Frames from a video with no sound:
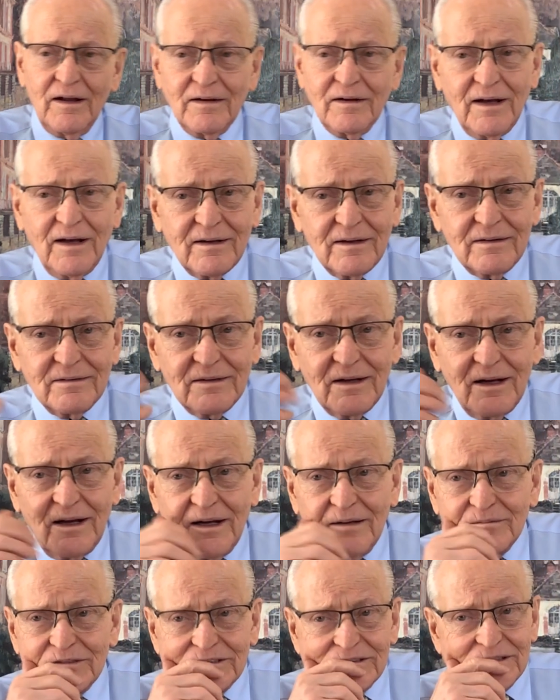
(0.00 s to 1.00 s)
Now,
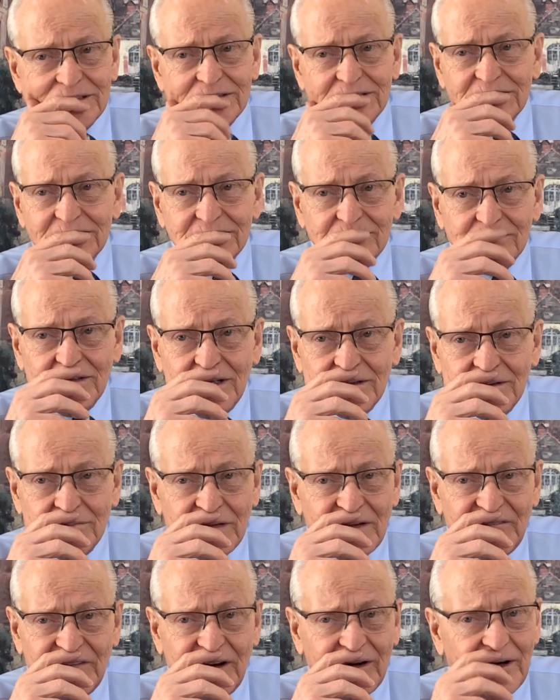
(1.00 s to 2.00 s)
I'm still in
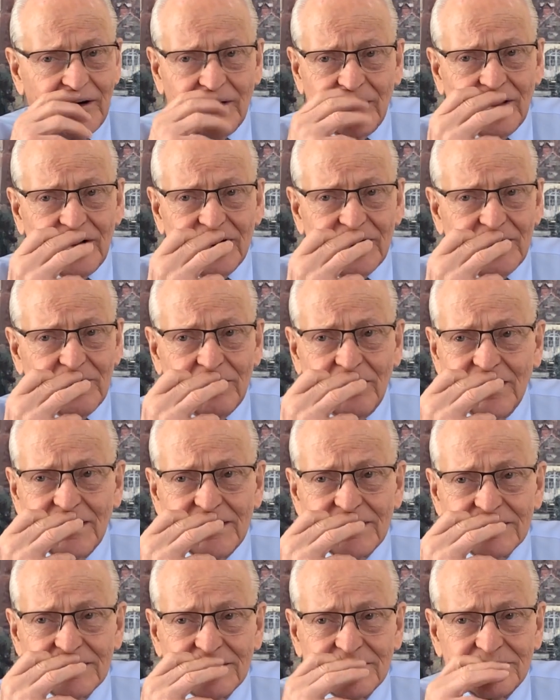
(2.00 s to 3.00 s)
my very early
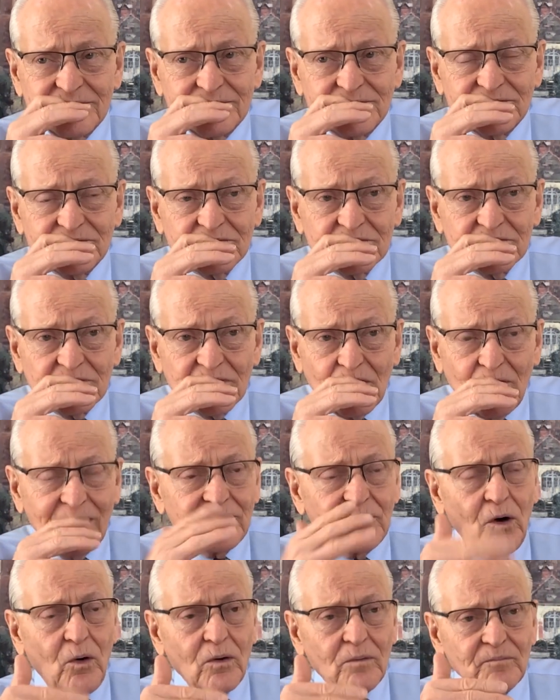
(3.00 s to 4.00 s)
20s. Well,
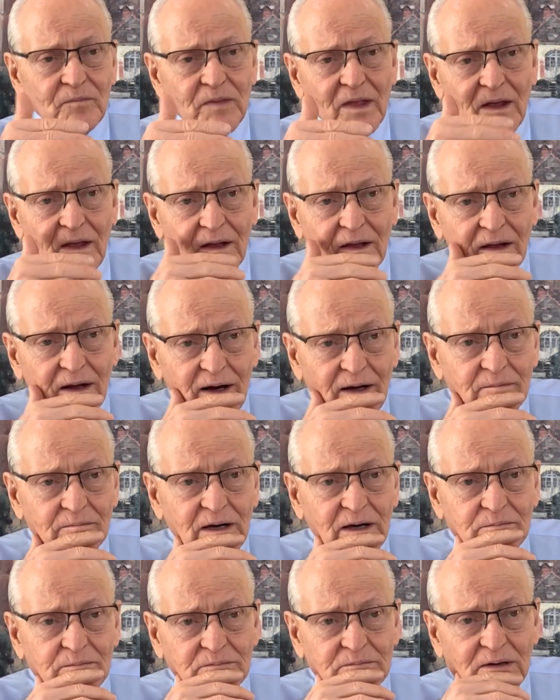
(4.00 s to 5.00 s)
no,
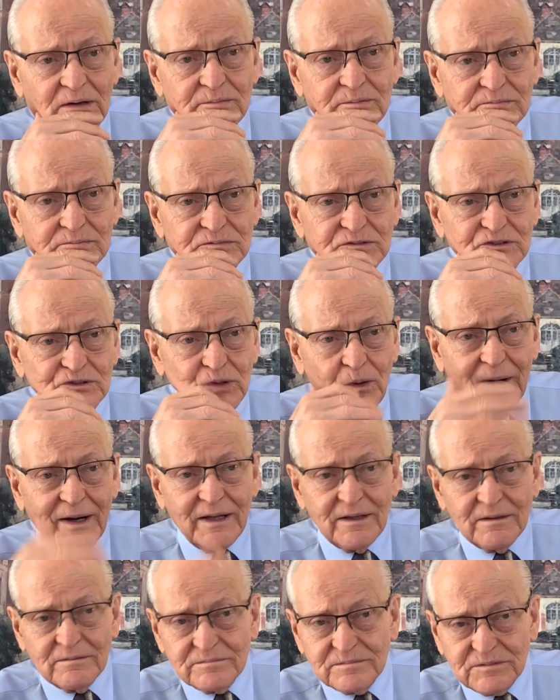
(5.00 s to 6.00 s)
I'm
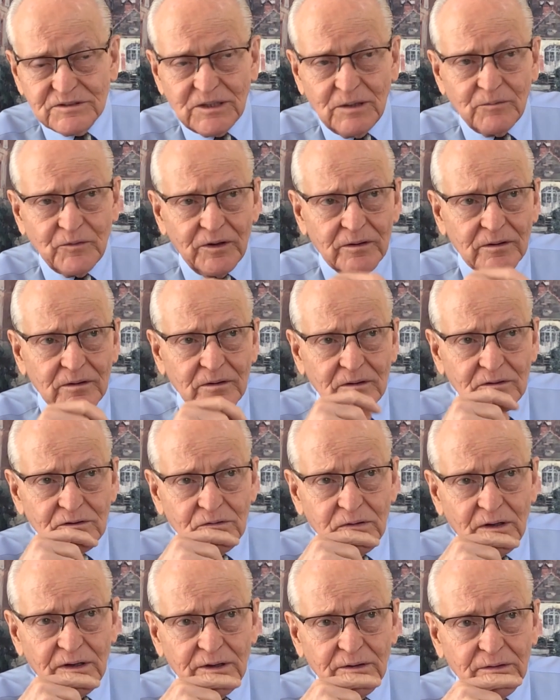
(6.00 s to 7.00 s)
20, somewhere around
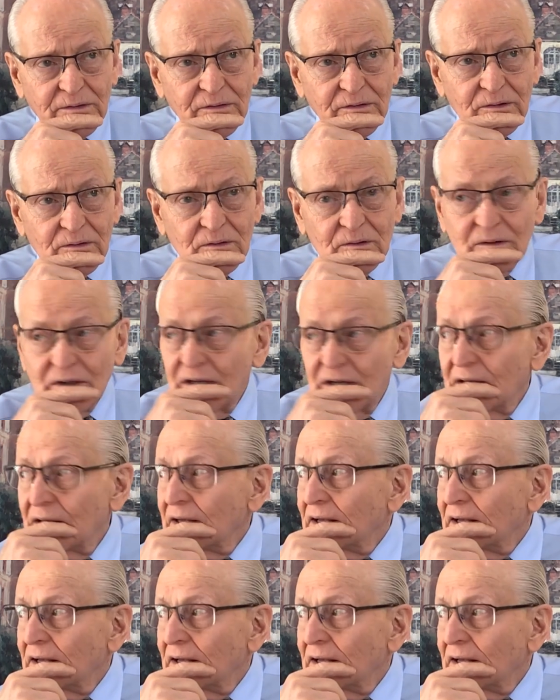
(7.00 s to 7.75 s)
20 years old.